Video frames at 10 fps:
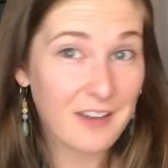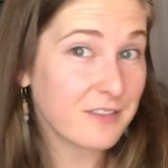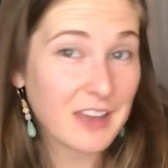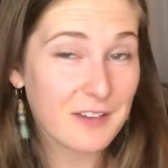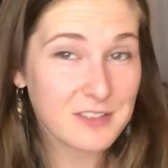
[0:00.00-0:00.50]

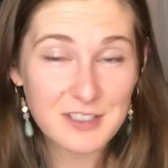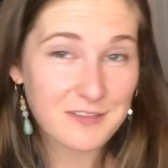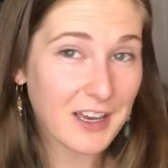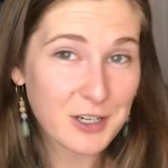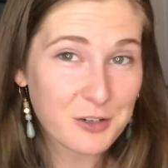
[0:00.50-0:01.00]
hefty
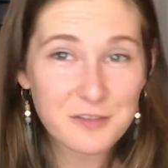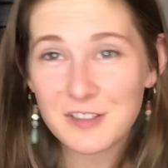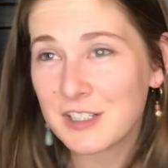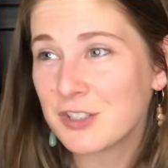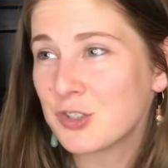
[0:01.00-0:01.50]
fattier
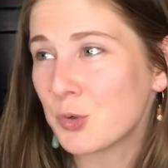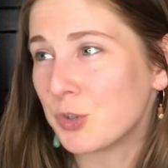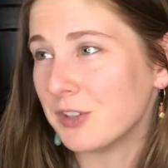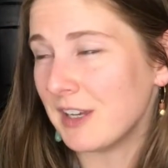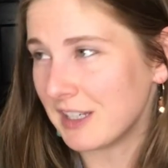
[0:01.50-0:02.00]
fish, or
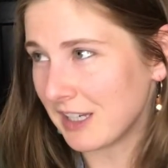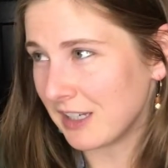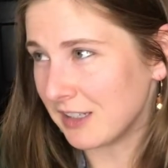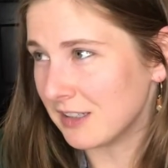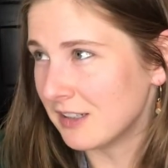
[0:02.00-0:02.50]
like a